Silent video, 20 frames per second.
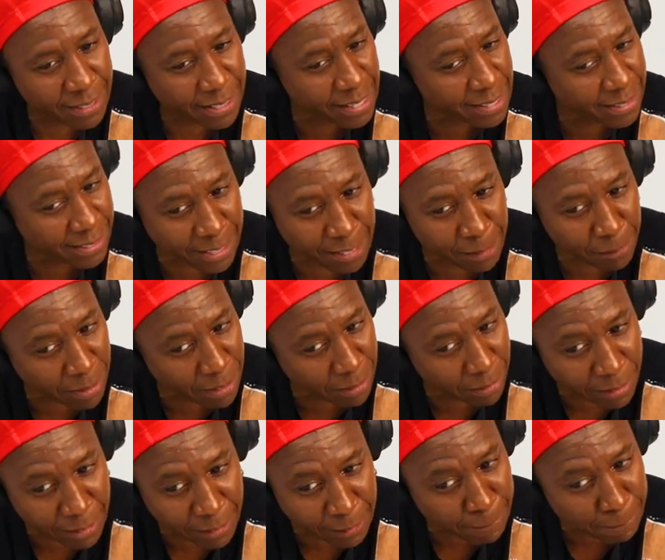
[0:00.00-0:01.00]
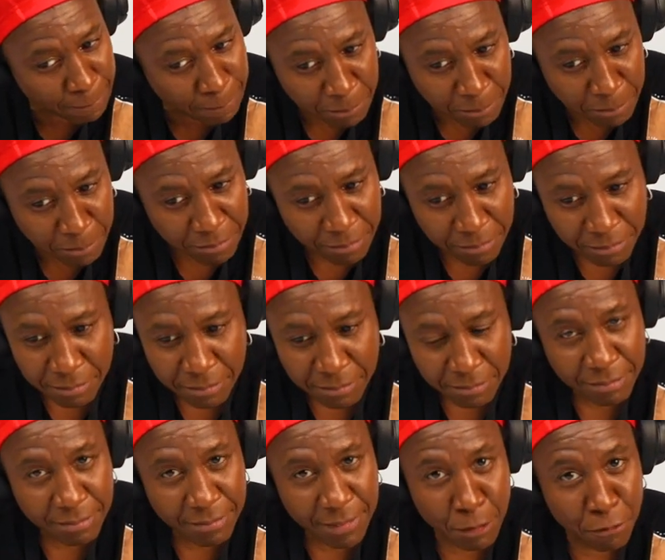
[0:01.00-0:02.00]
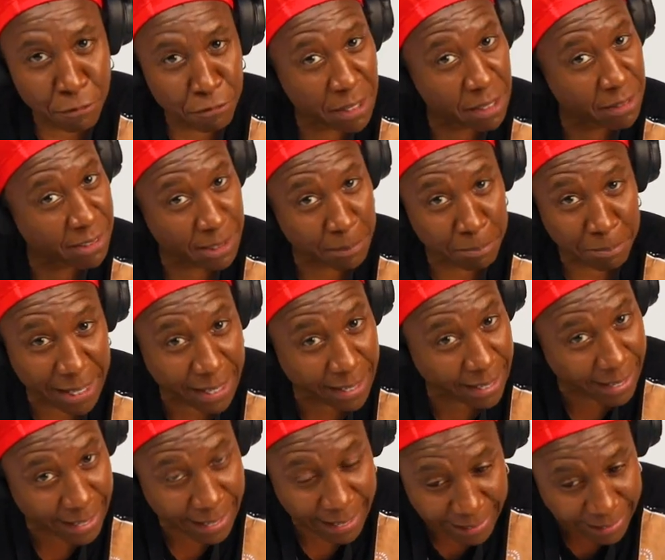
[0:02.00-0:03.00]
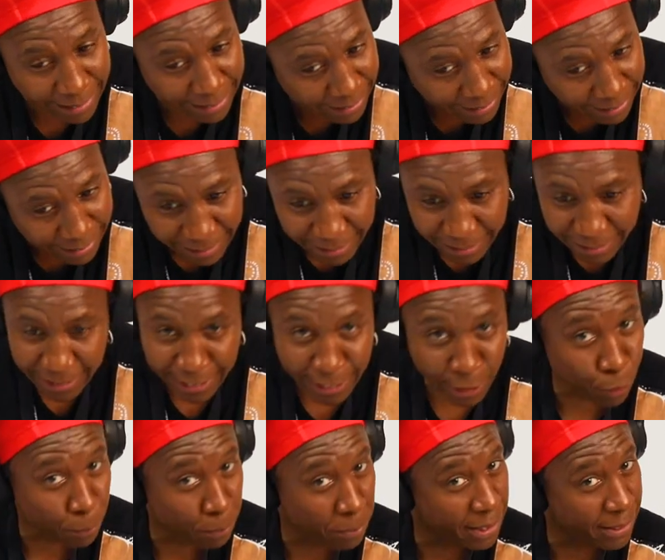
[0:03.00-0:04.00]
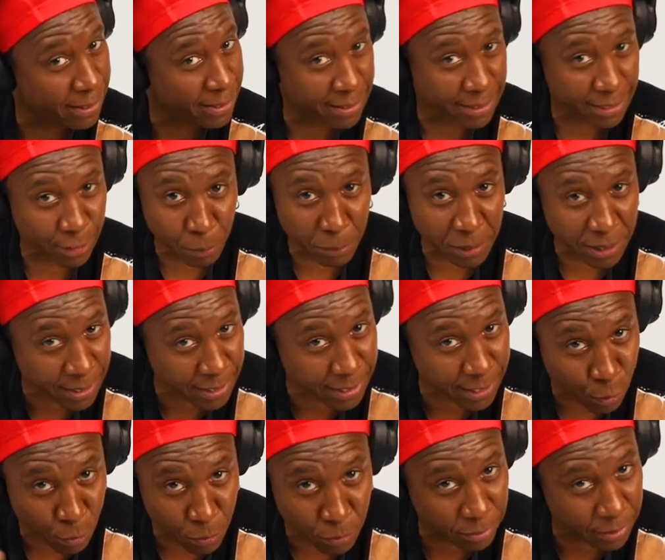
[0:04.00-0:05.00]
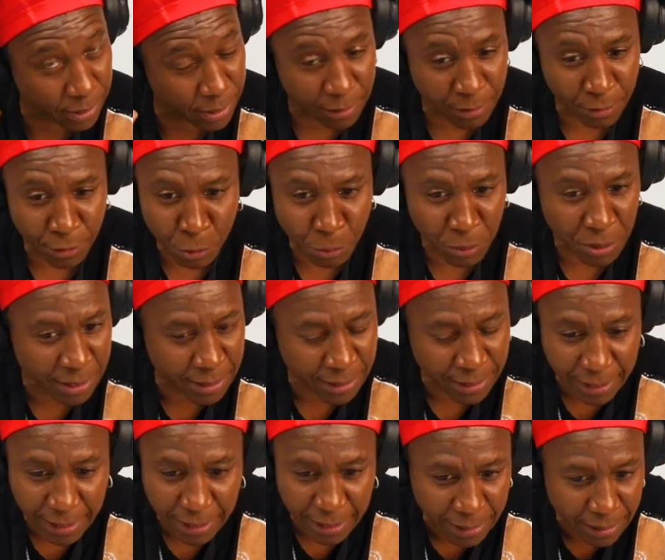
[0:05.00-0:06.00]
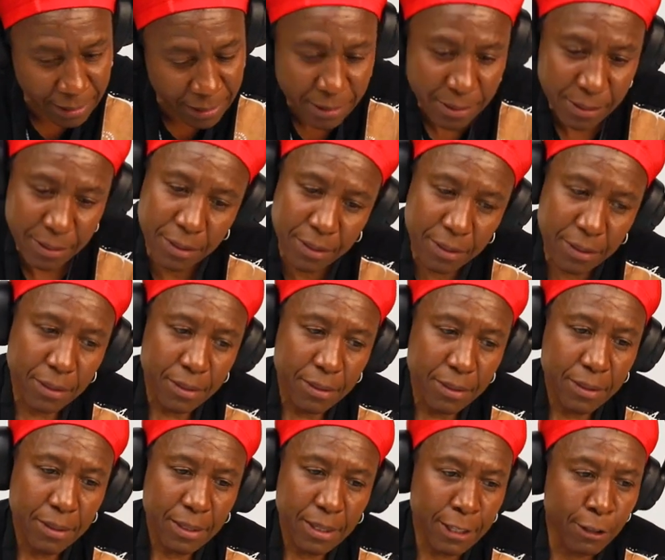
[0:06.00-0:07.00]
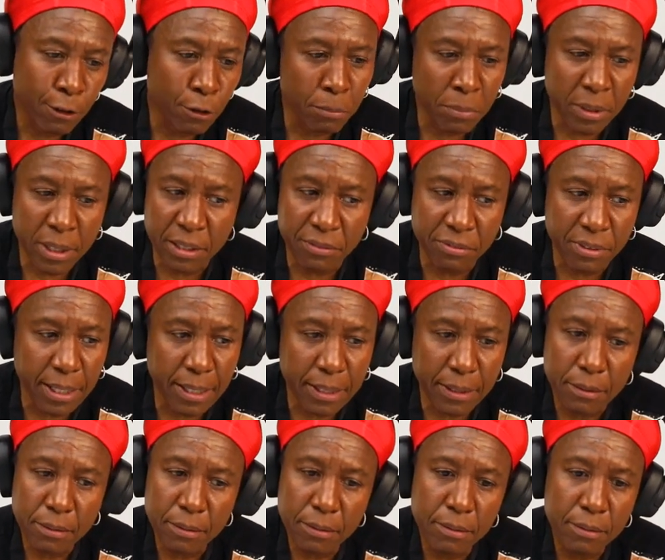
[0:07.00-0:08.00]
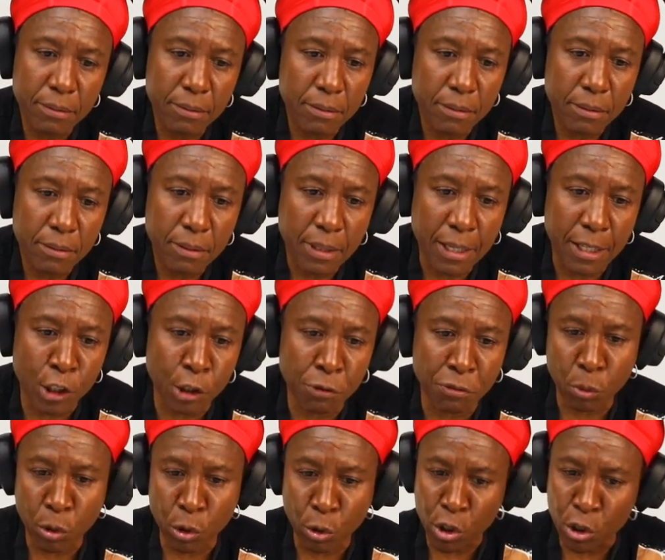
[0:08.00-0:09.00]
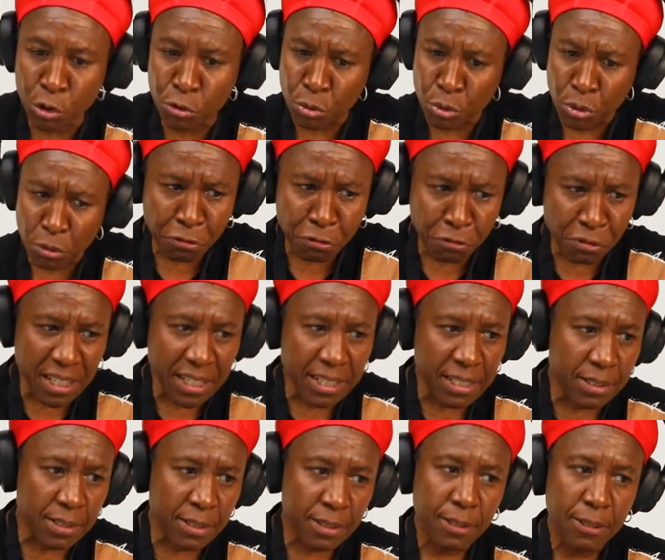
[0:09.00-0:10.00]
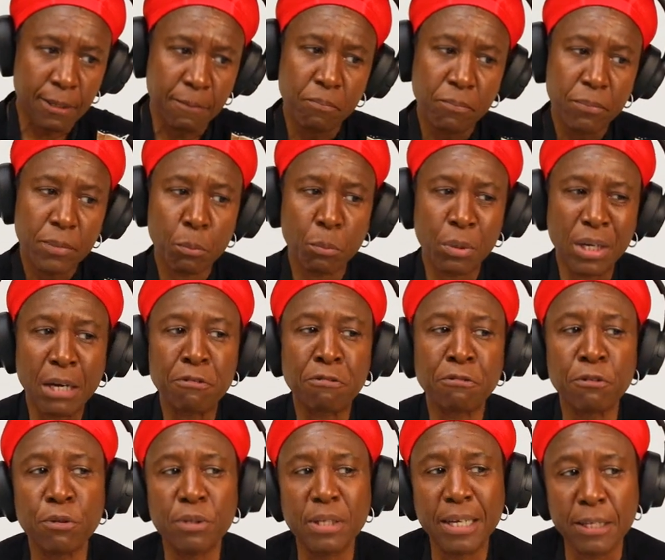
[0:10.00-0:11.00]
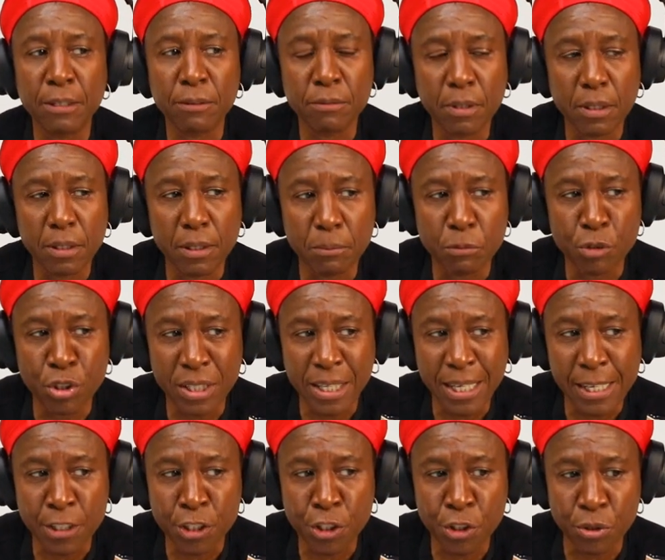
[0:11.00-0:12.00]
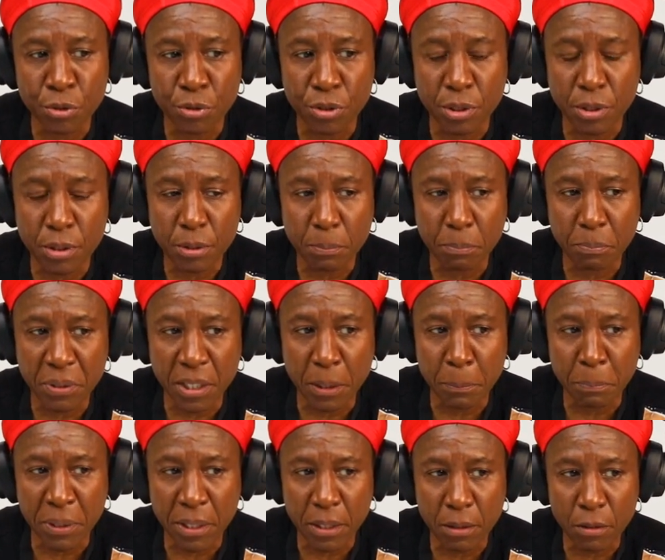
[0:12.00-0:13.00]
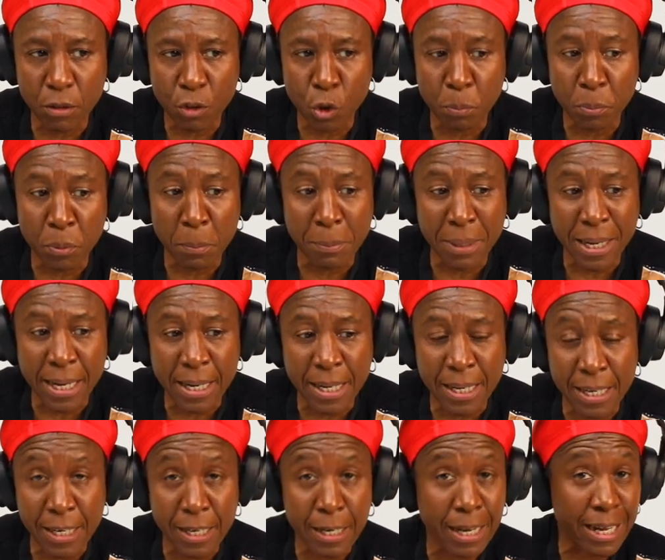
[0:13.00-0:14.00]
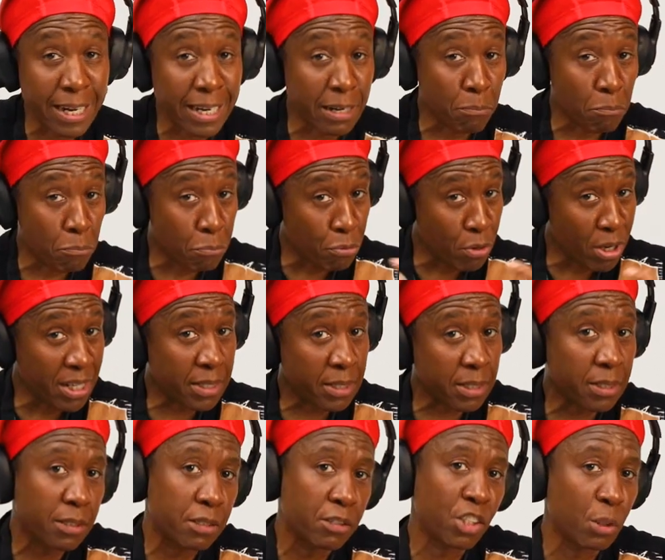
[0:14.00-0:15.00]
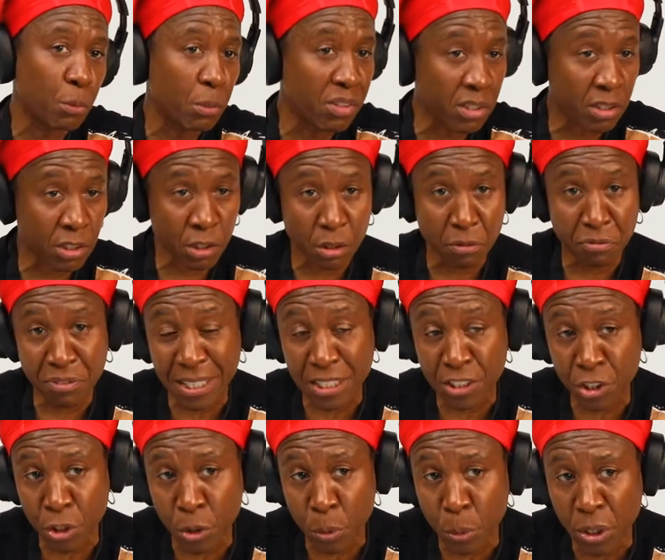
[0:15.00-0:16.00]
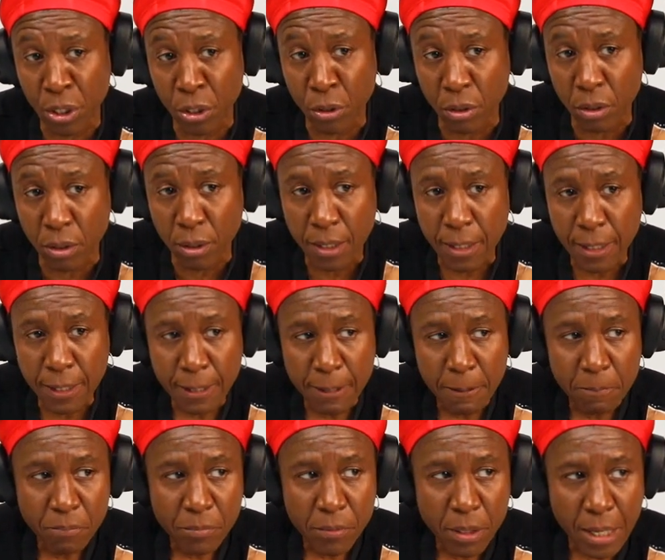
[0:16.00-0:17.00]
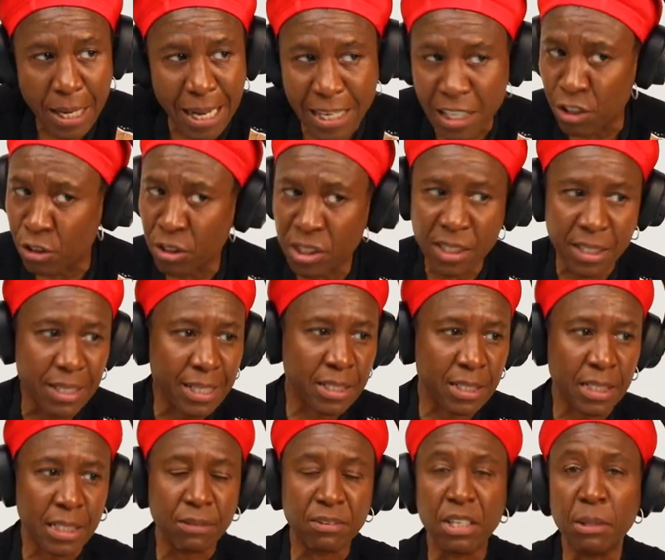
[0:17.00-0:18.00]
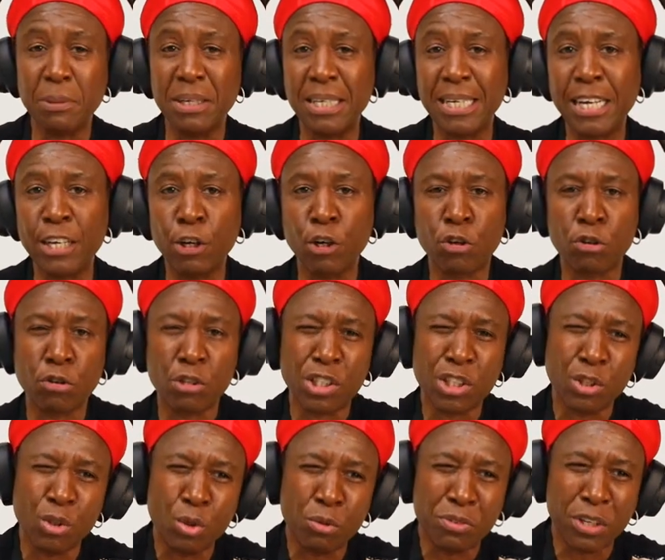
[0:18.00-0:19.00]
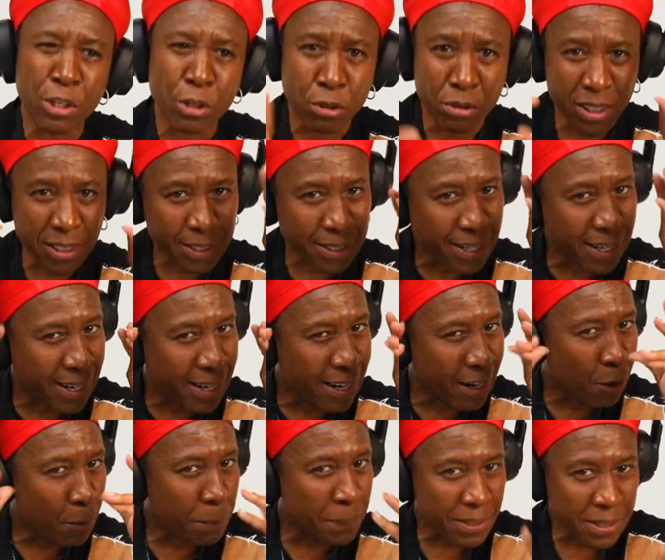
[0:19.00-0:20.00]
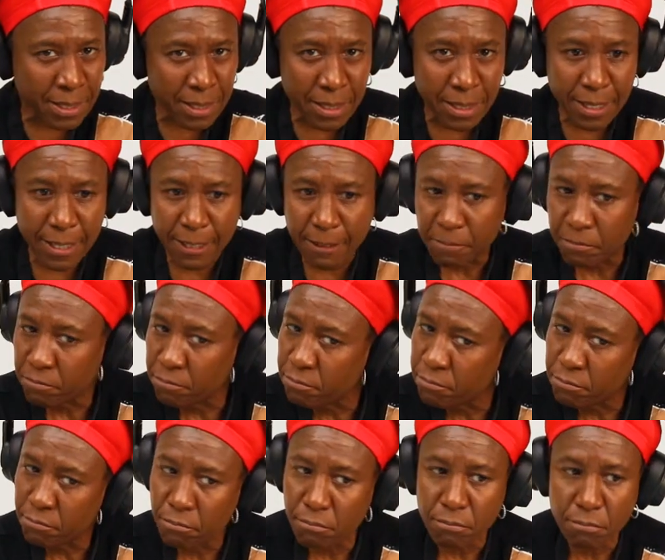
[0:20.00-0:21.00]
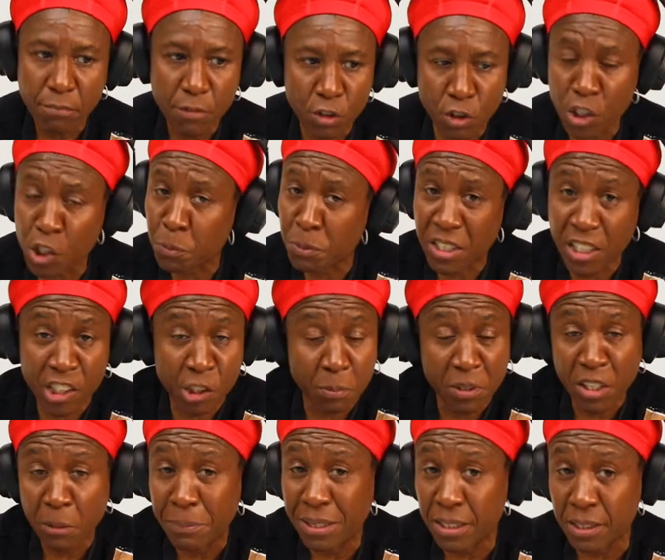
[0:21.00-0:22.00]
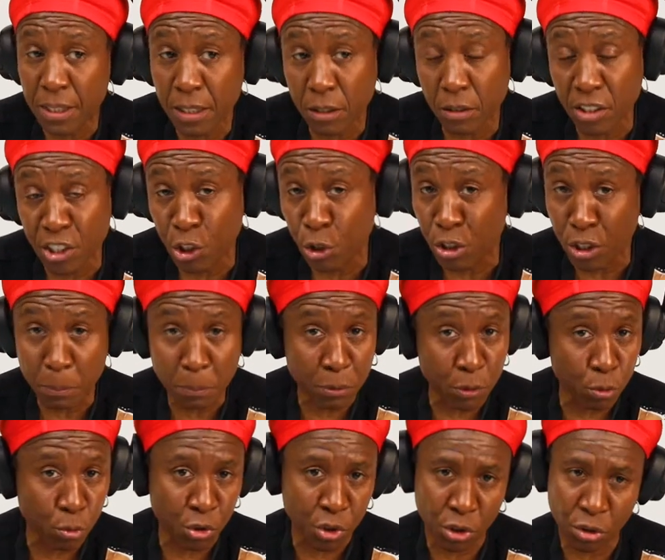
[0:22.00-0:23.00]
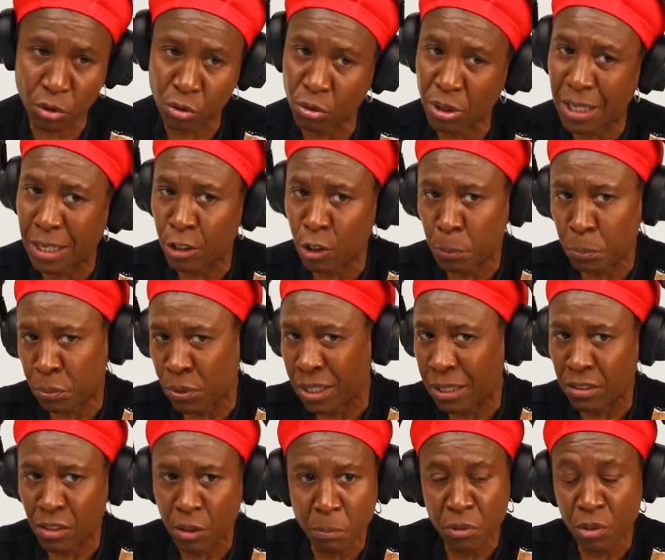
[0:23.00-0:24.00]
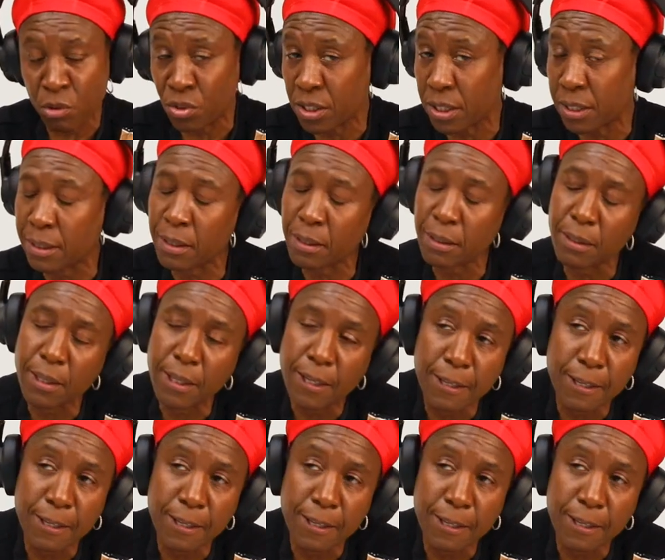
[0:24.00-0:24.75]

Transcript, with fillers: Guys, calm down. Falz the Bahd Guy. They, Illbliss, Illbliss is still doing his thing. I don't believe that. I just we are going a phase but I feel that um, you guys should be a bit open minded and, and embrace some of the stuff that's going on. And it doesn't necessarily mean that you're crossing over, you're selling out per se. Just be experimental in your approach to how you put out the music.